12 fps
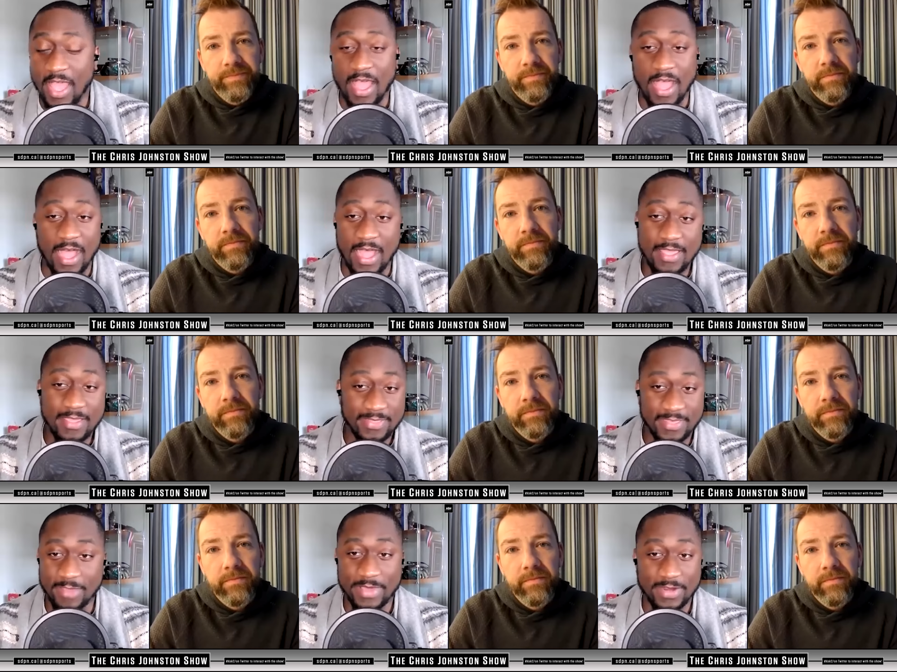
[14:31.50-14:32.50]
Speaker 1: I
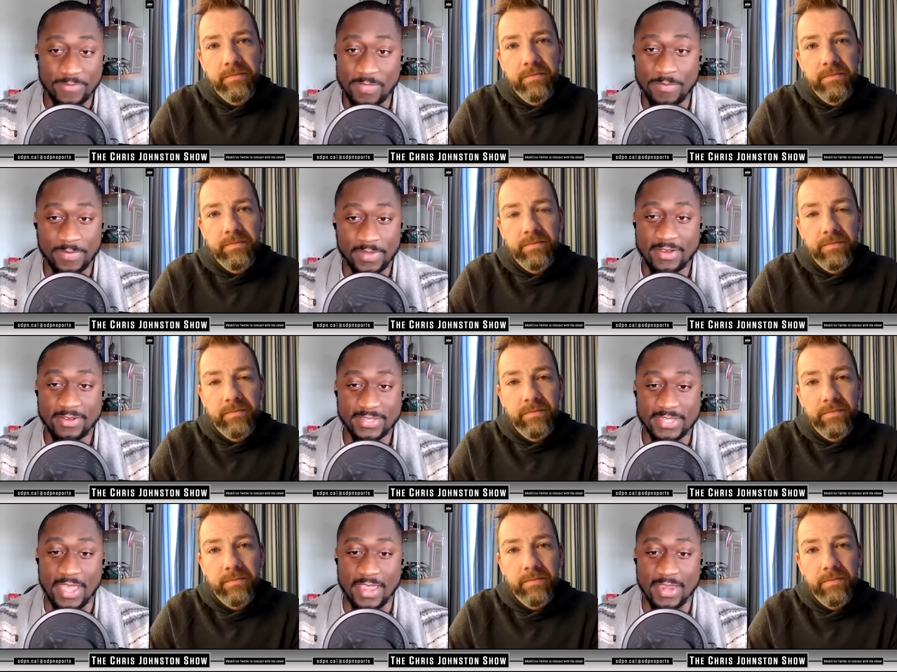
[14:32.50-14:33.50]
think about it from the player
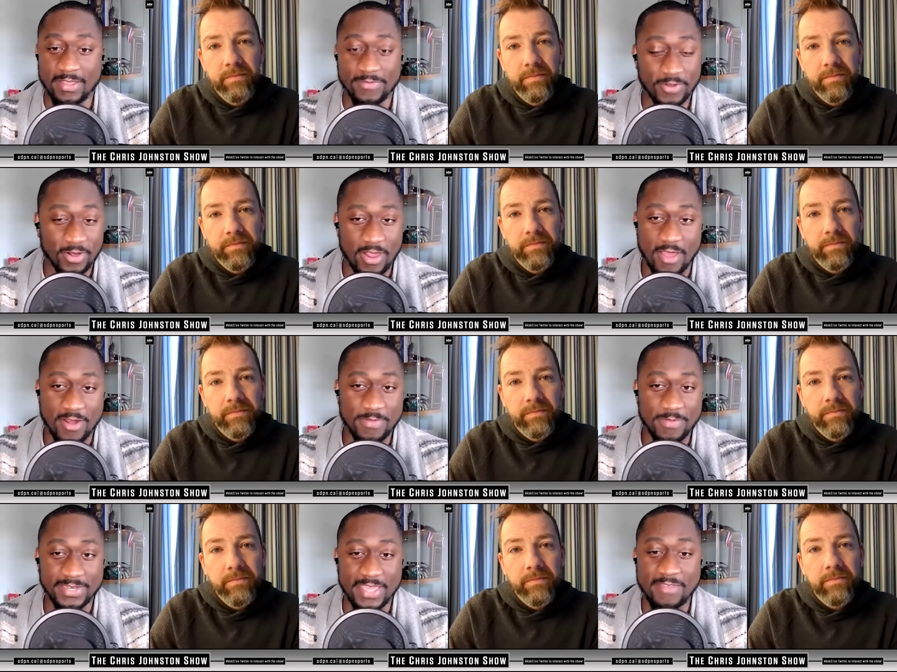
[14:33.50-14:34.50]
side. If you're Connor
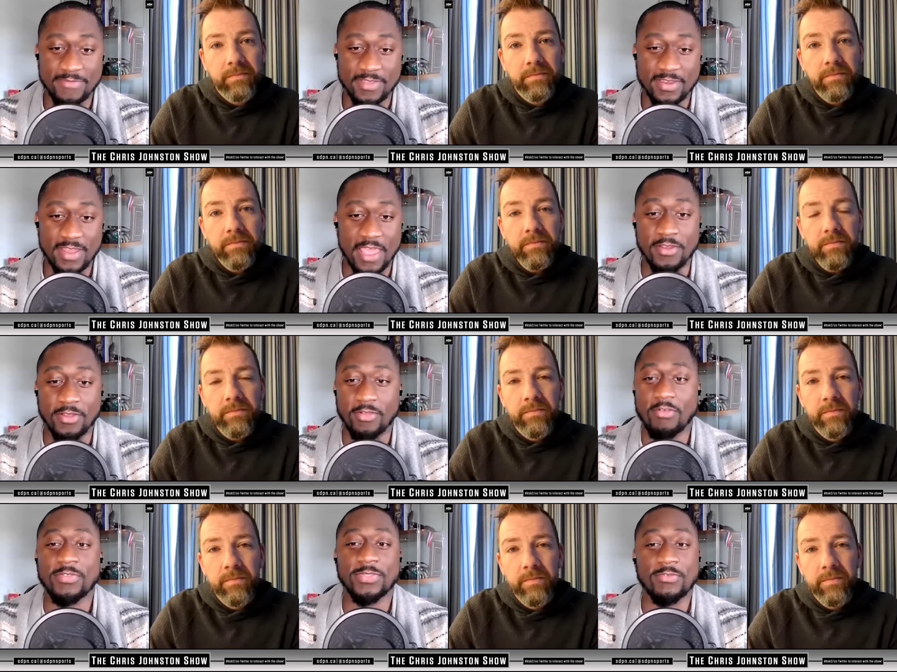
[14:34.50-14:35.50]
McDavid and you're
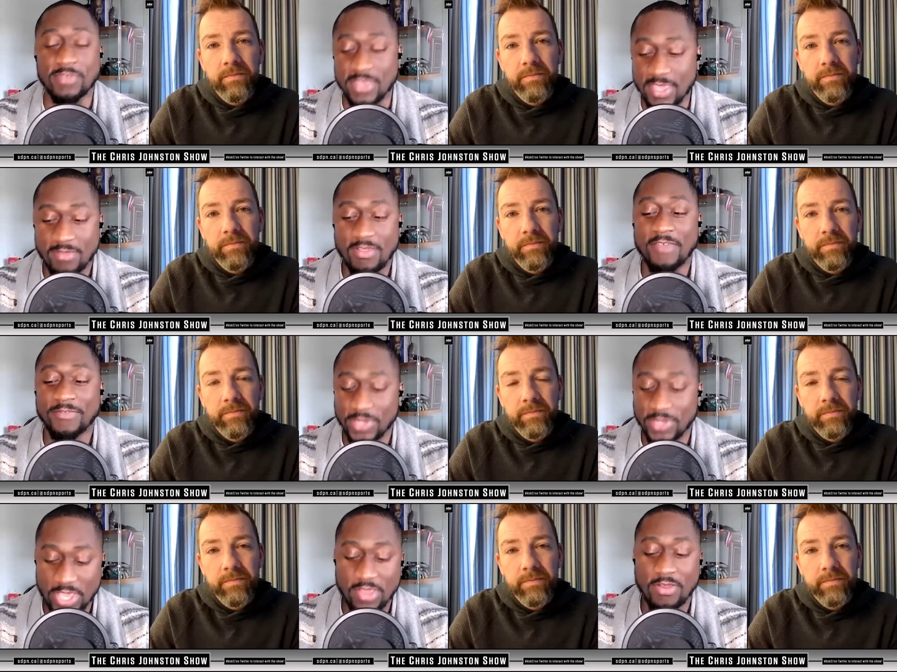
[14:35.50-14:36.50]
going through year after
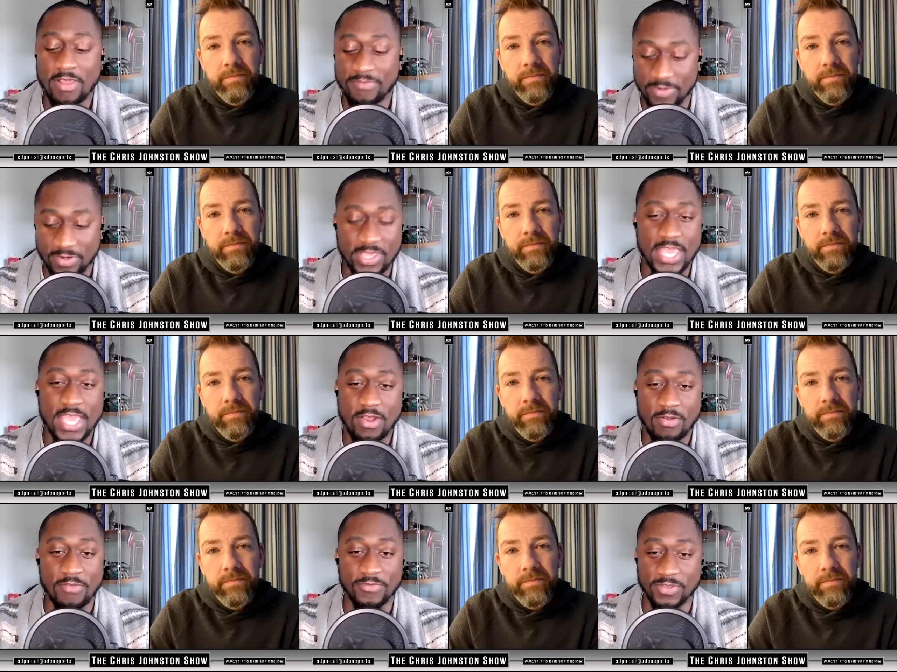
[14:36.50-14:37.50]
year after
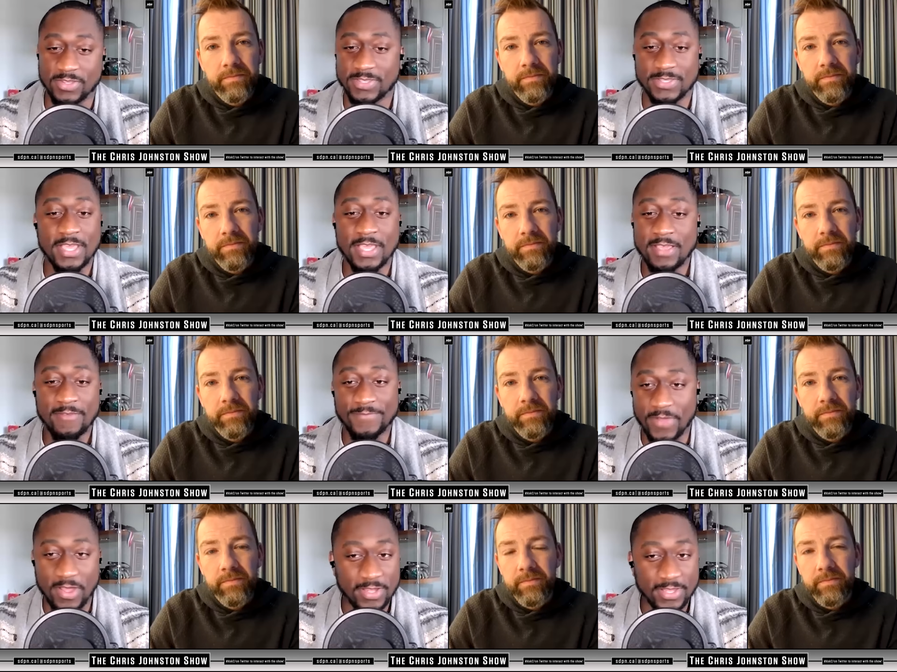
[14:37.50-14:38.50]
year of just
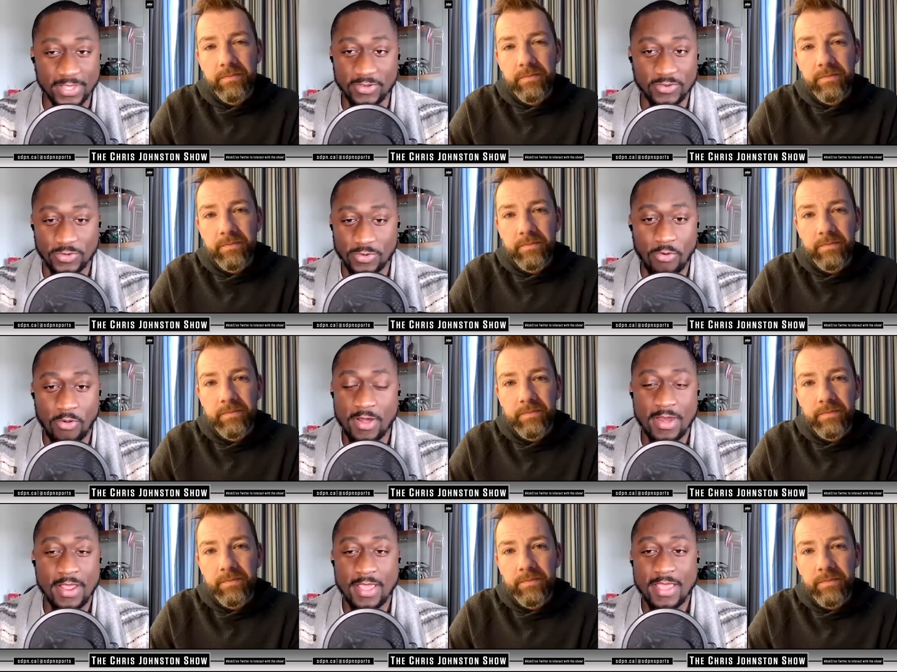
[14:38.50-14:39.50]
falling
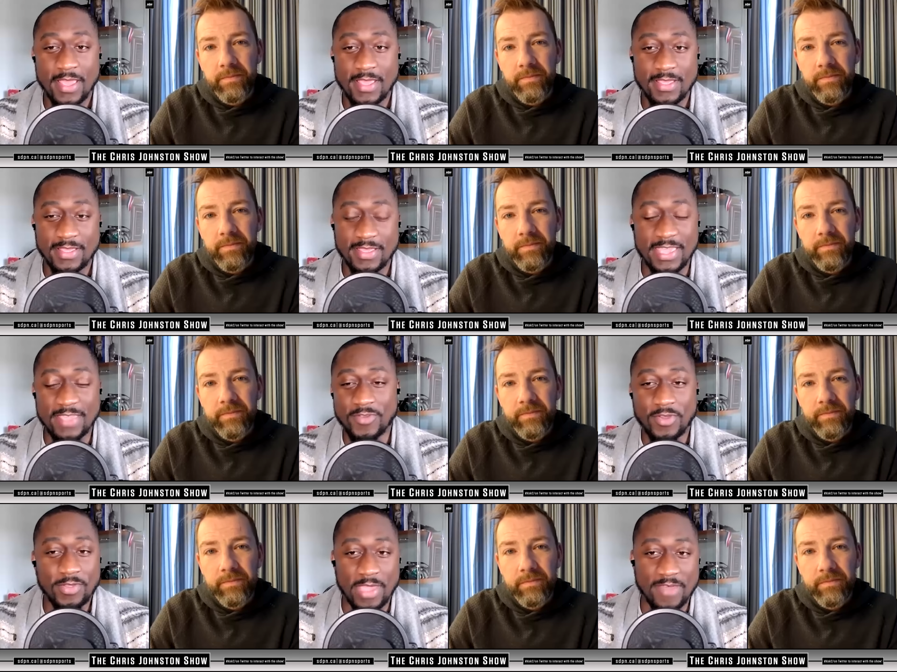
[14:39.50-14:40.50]
short, even though
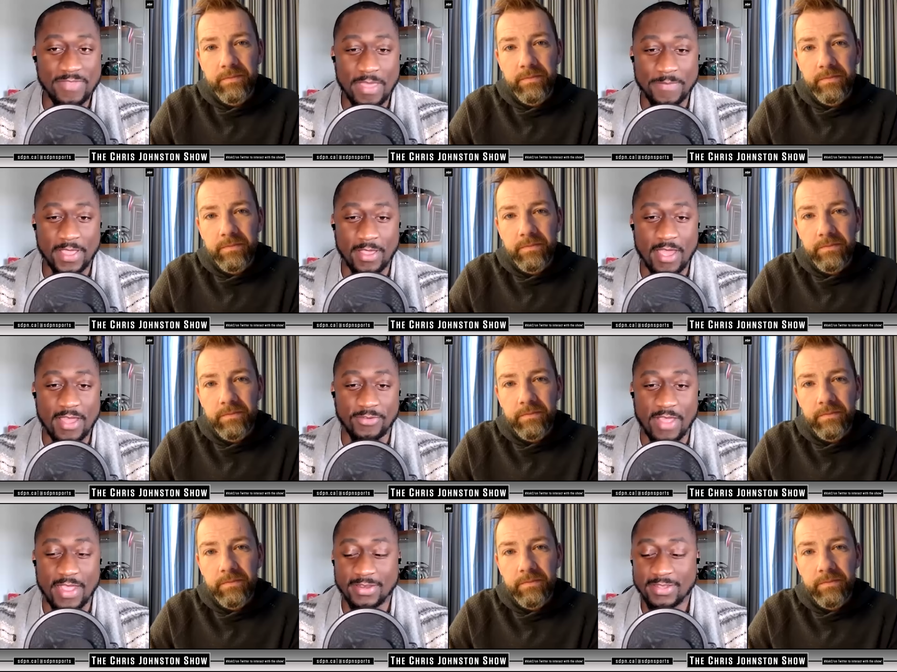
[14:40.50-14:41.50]
you have that big
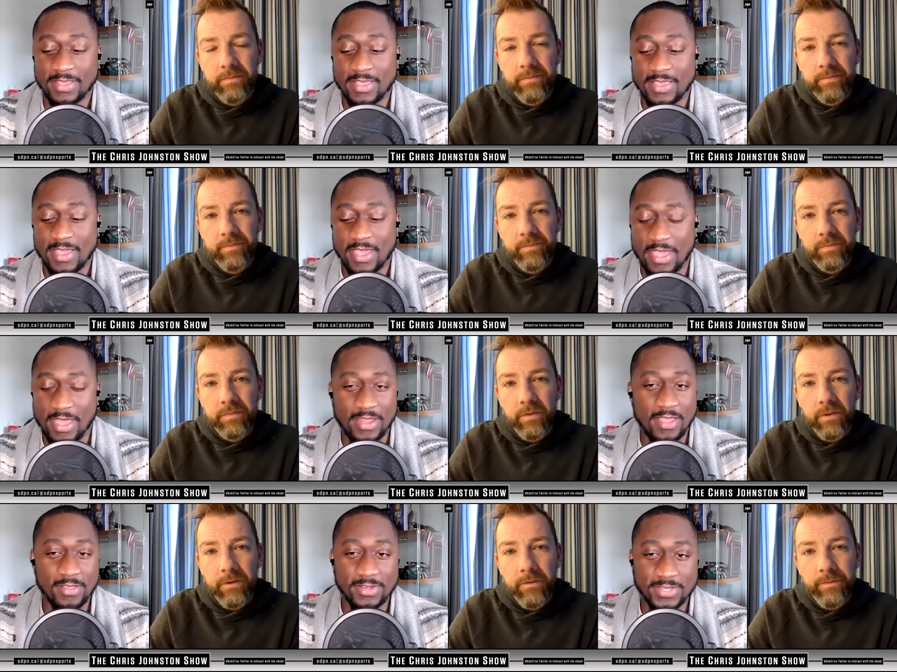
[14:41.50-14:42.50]
contract, how
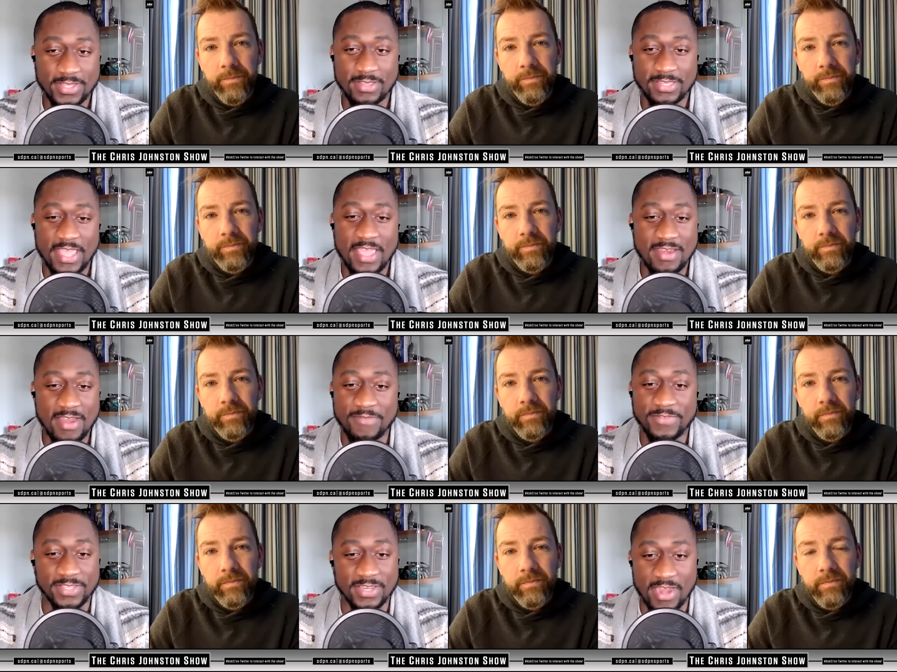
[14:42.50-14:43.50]
long until you say enough
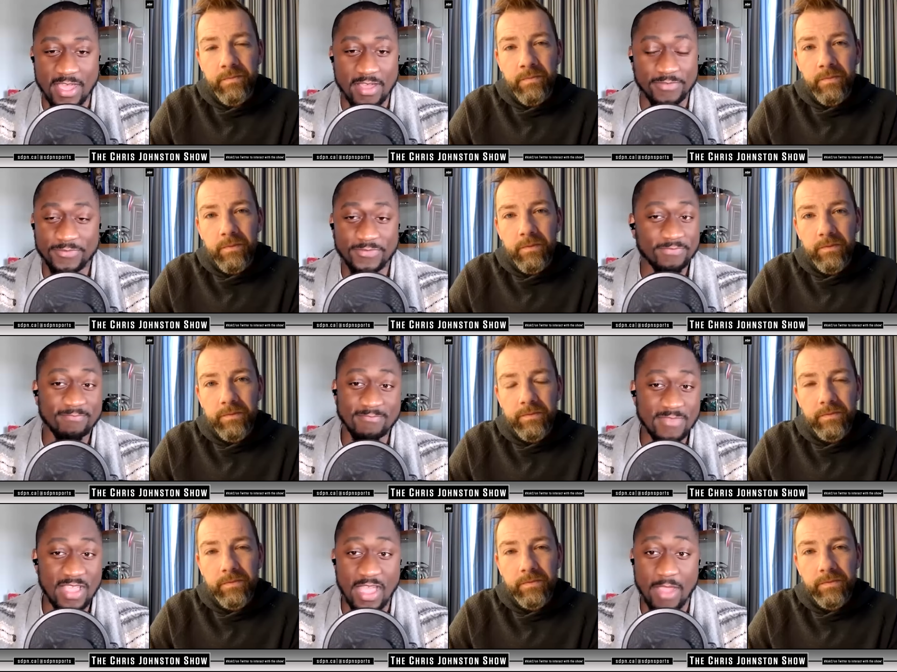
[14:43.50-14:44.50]
is enough?
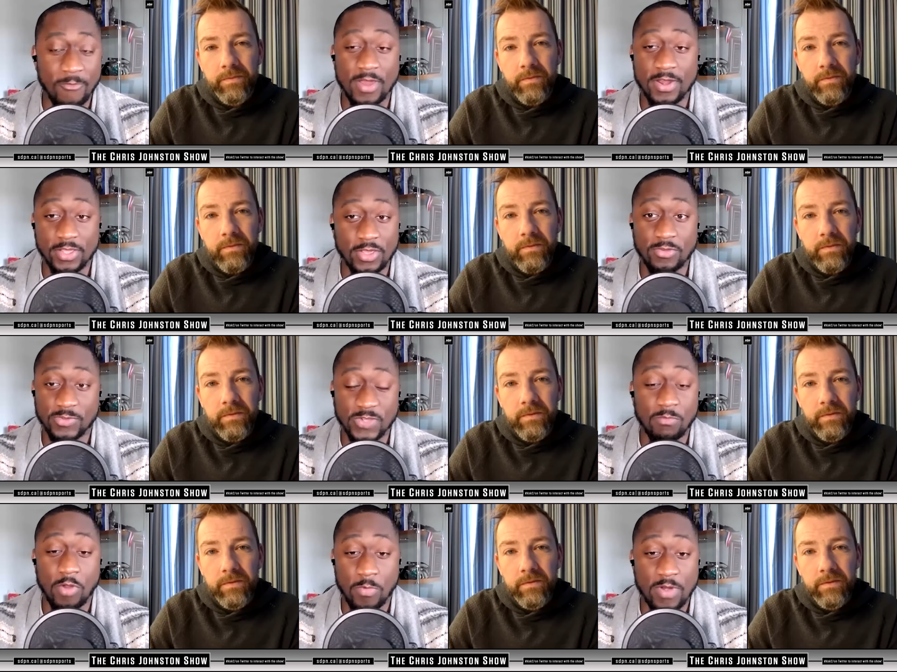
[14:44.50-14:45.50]
I want to go
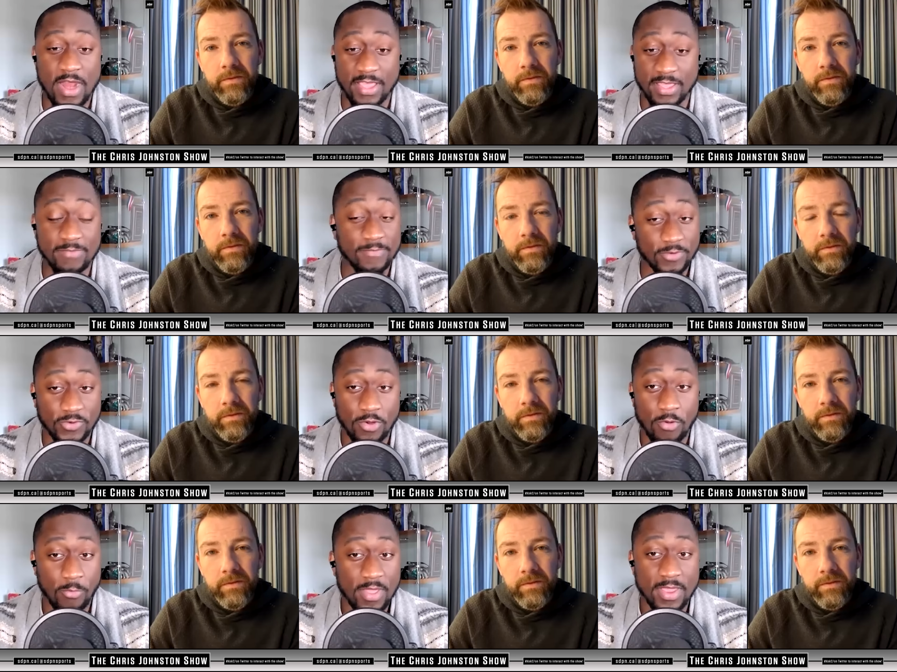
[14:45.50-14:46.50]
somewhere where I can for sure
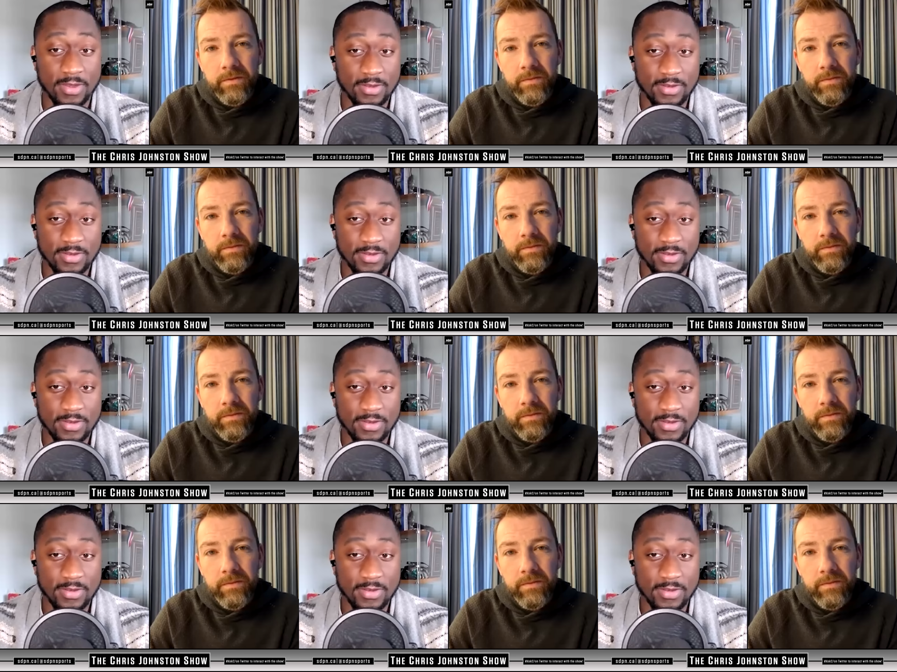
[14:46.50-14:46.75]
win.